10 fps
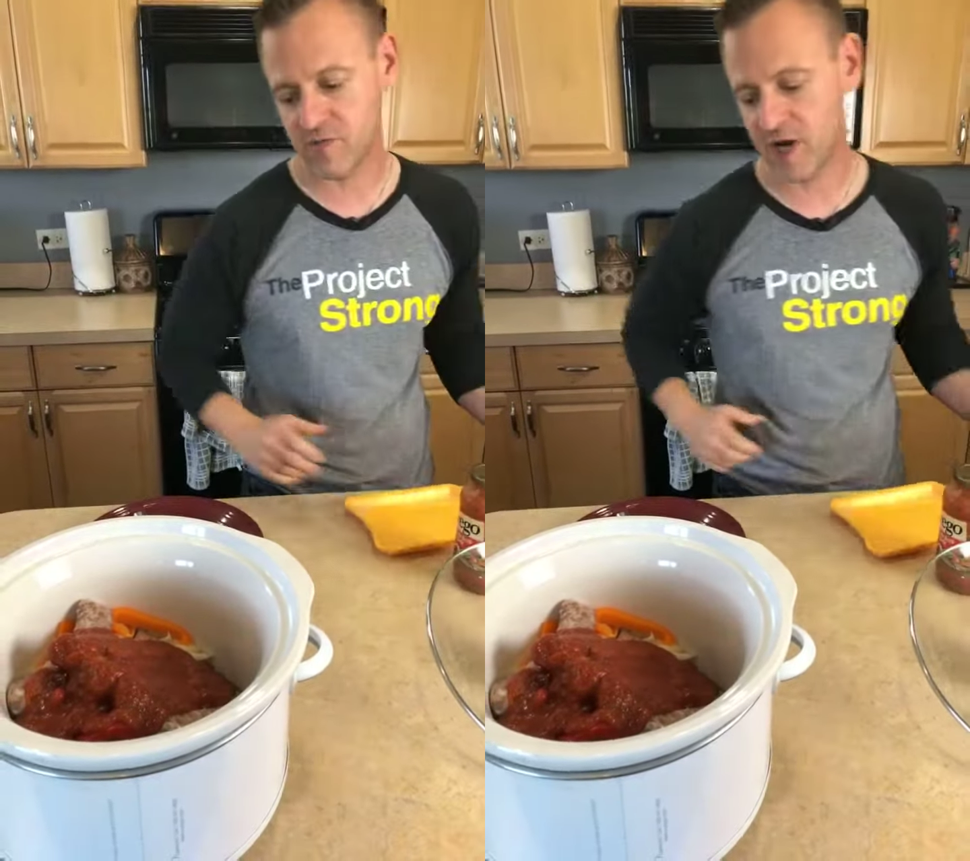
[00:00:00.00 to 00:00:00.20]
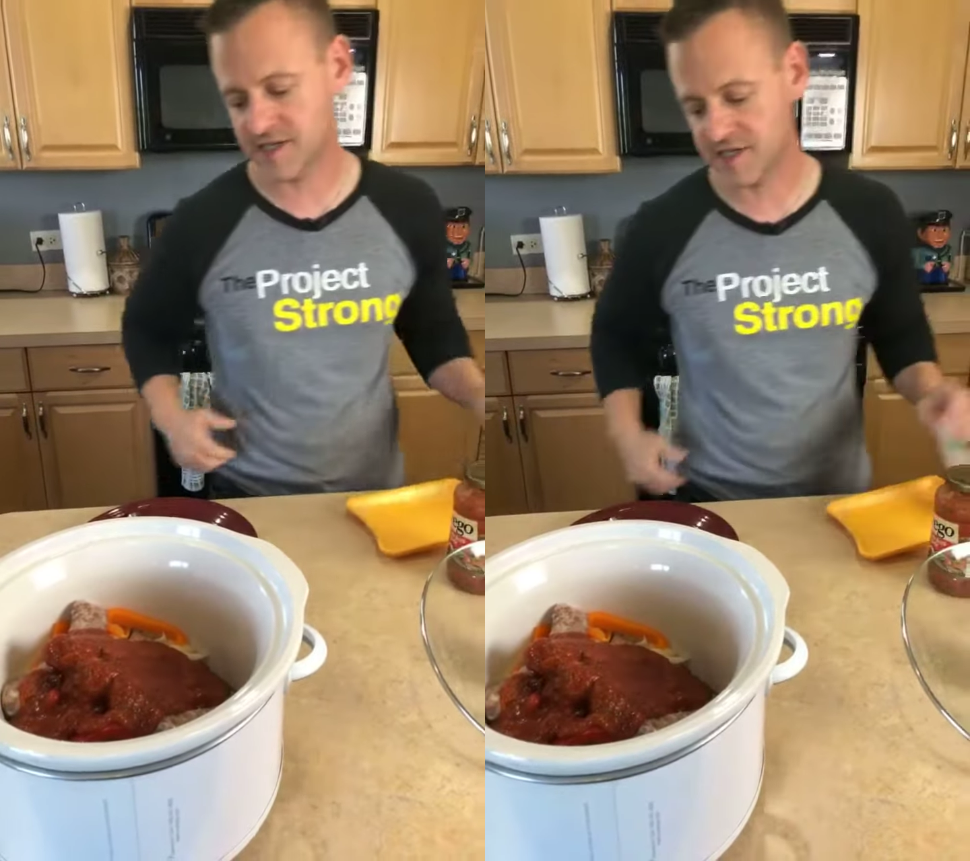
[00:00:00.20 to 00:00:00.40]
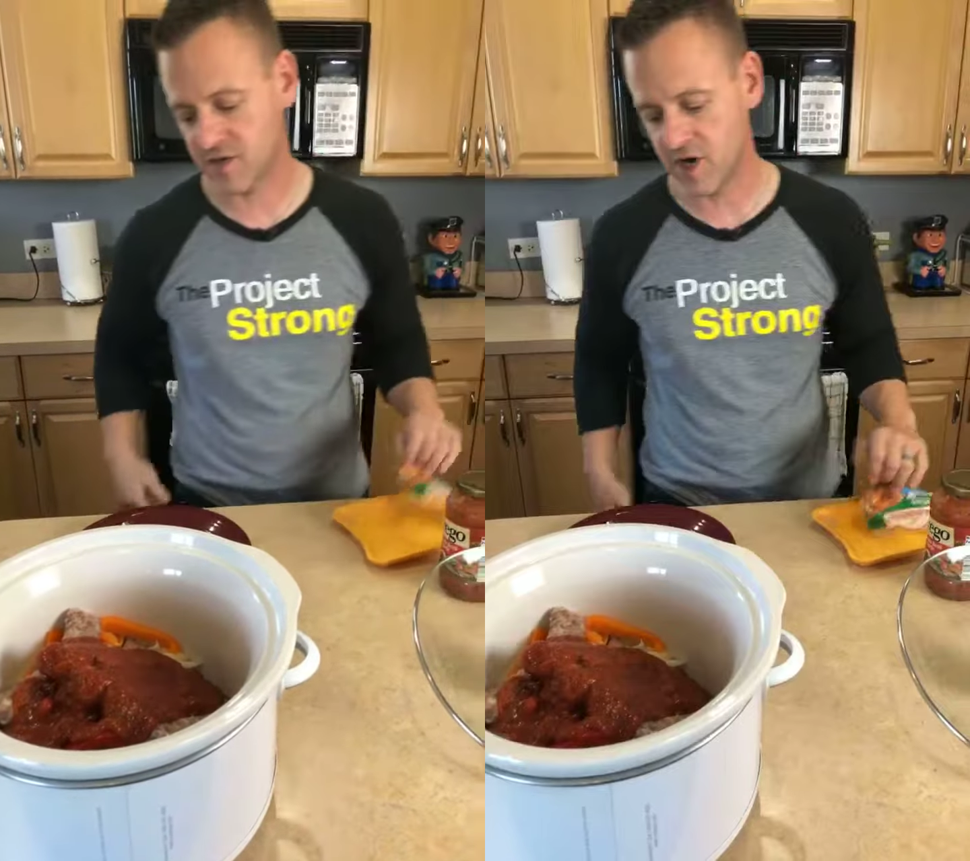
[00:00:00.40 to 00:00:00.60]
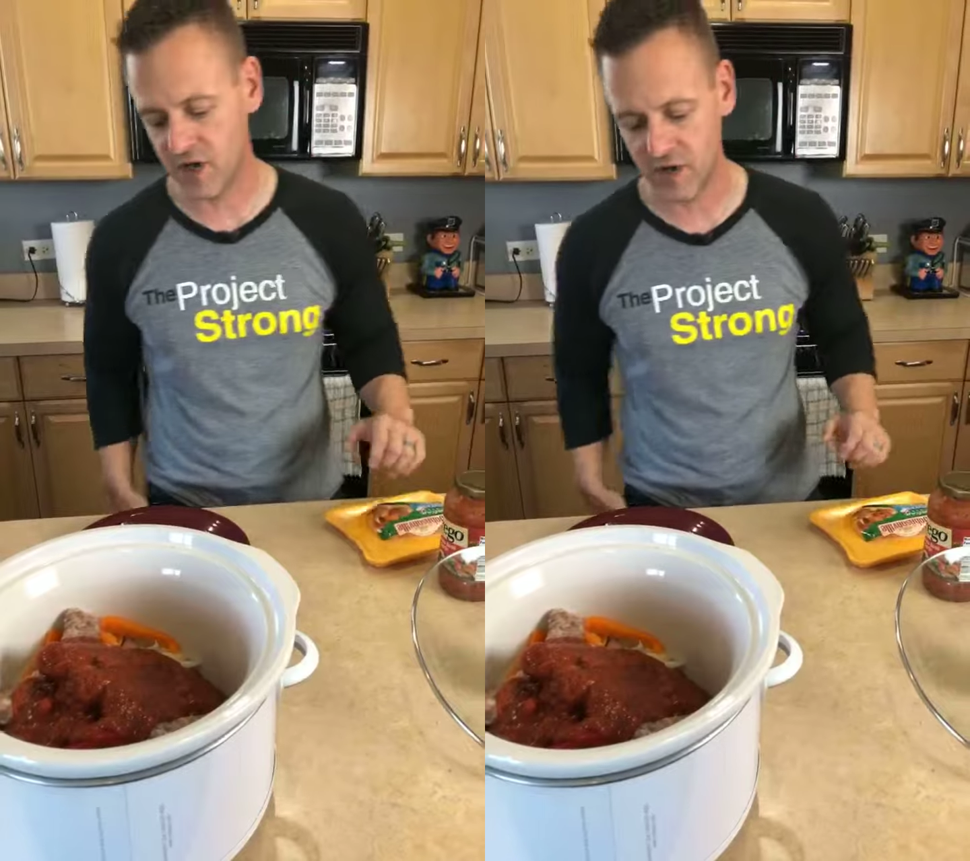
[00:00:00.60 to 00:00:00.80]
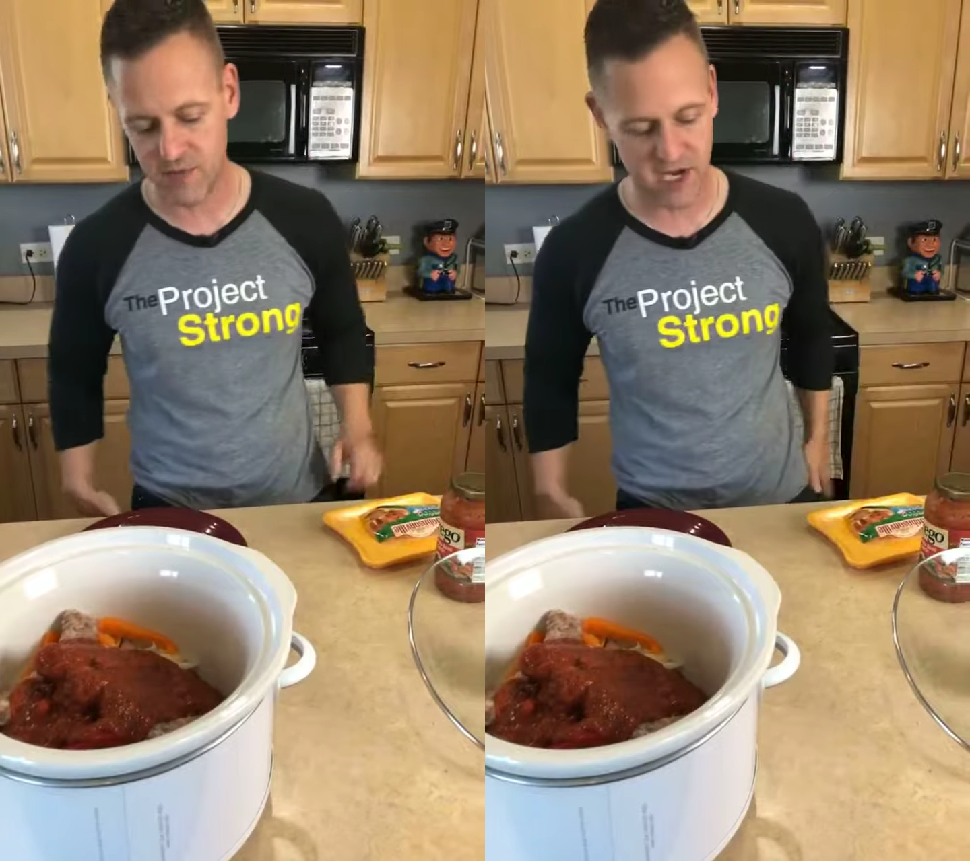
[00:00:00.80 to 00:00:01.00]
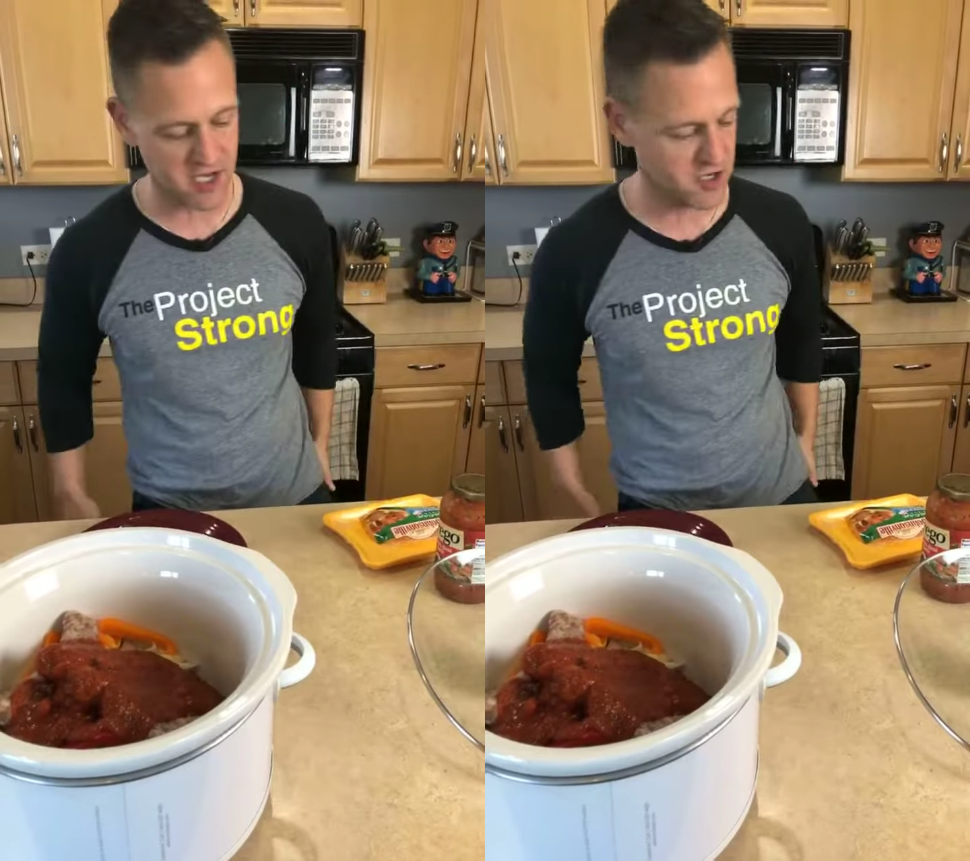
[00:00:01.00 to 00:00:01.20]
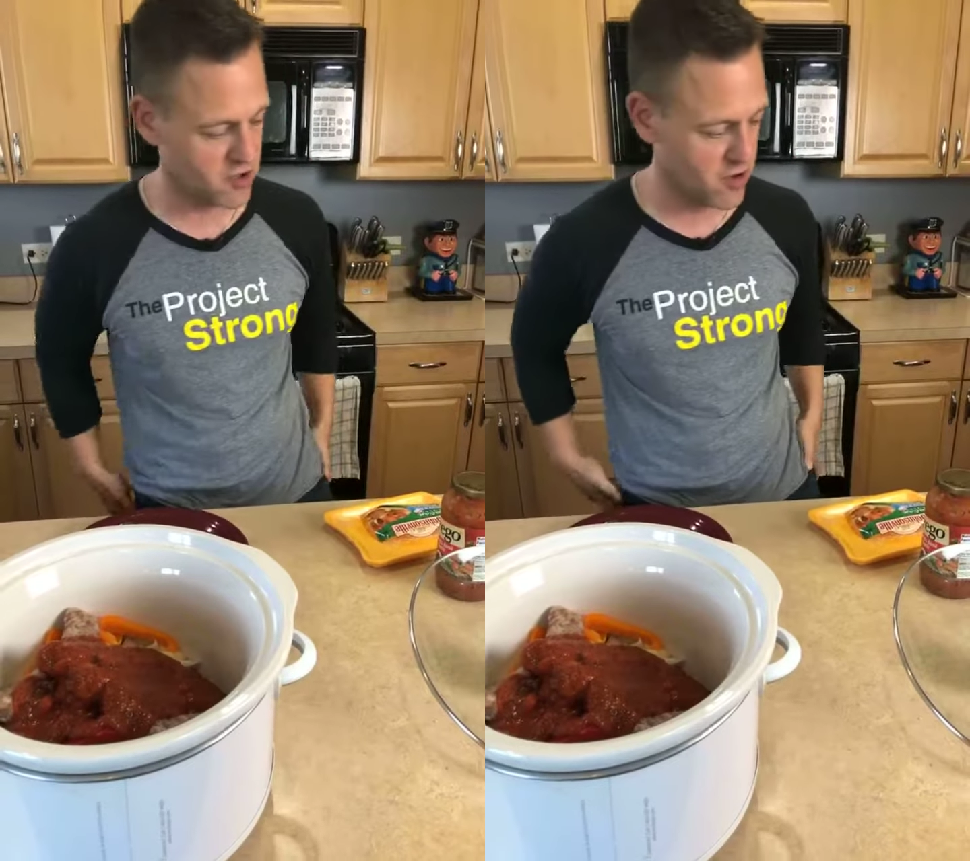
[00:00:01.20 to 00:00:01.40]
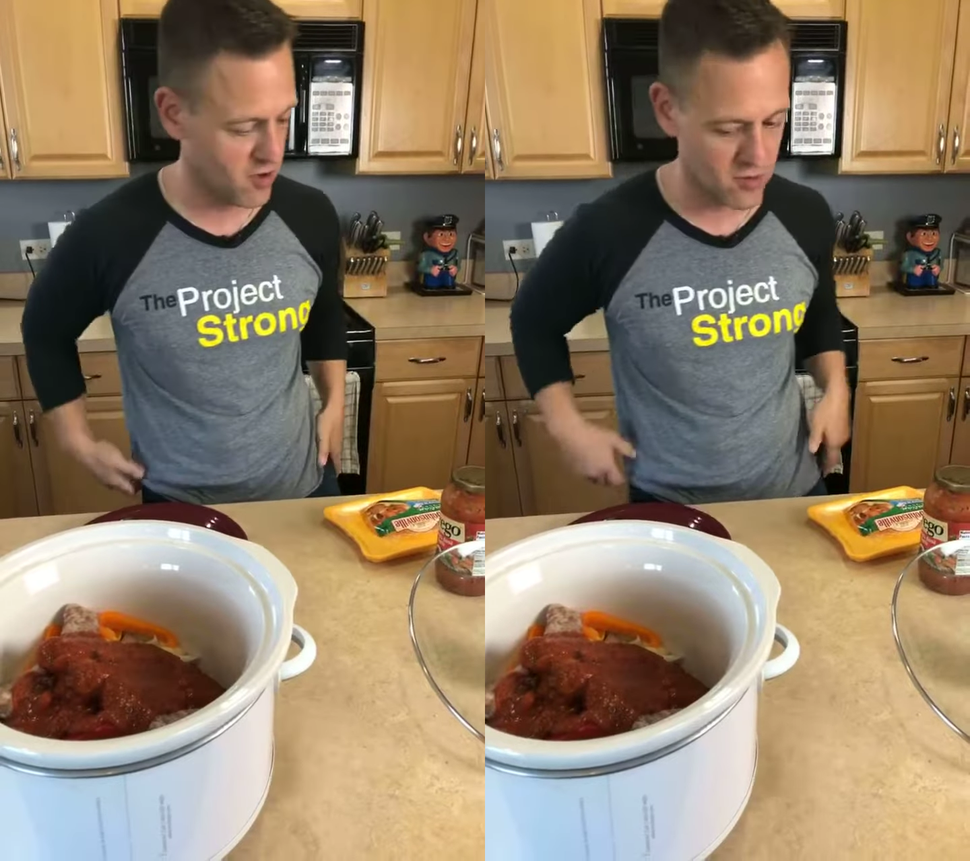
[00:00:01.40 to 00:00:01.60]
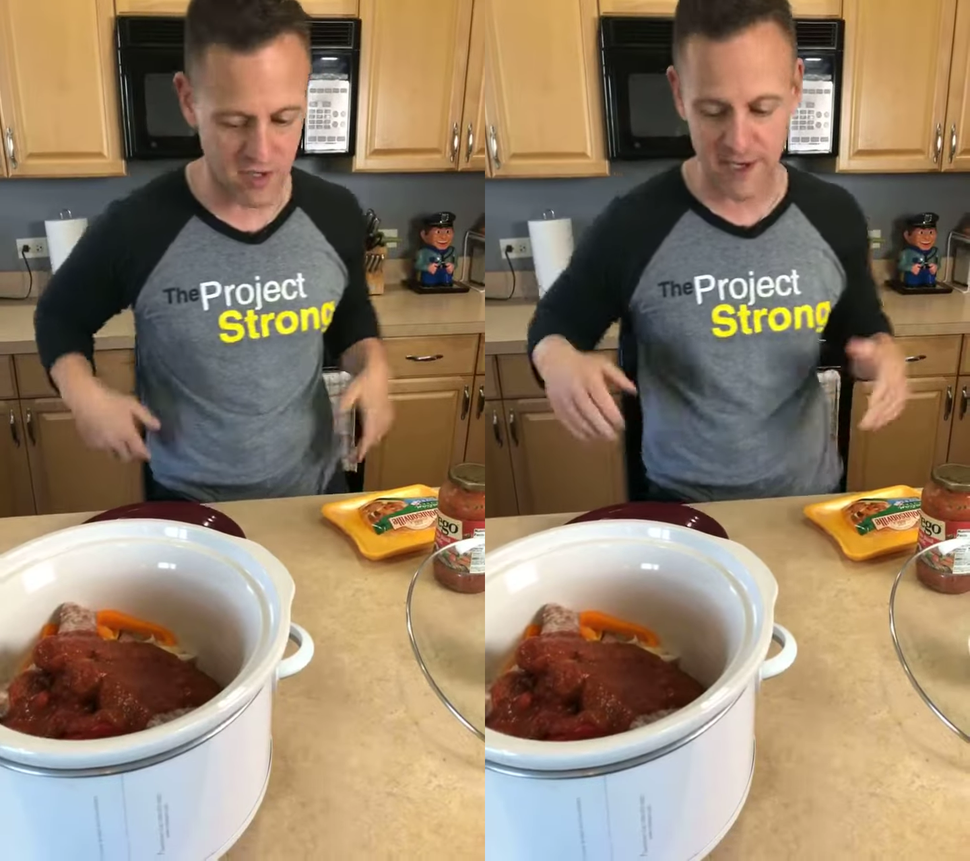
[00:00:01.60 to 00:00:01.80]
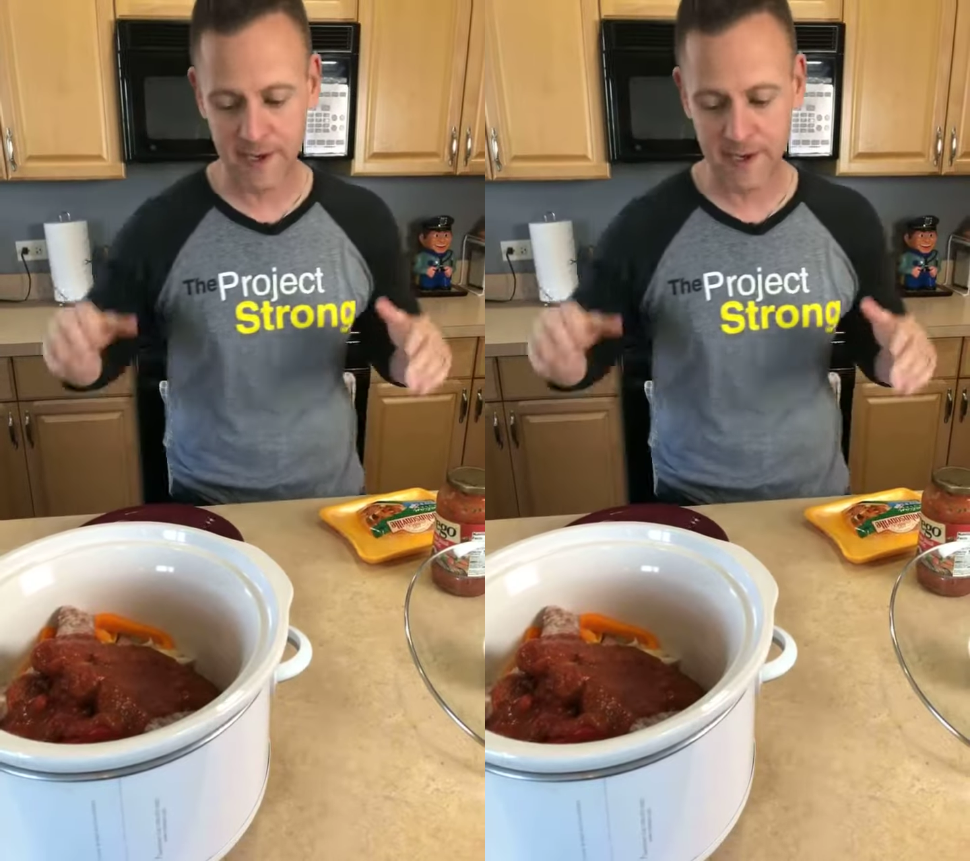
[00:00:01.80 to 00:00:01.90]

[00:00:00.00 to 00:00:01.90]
mozzarella, make it your own.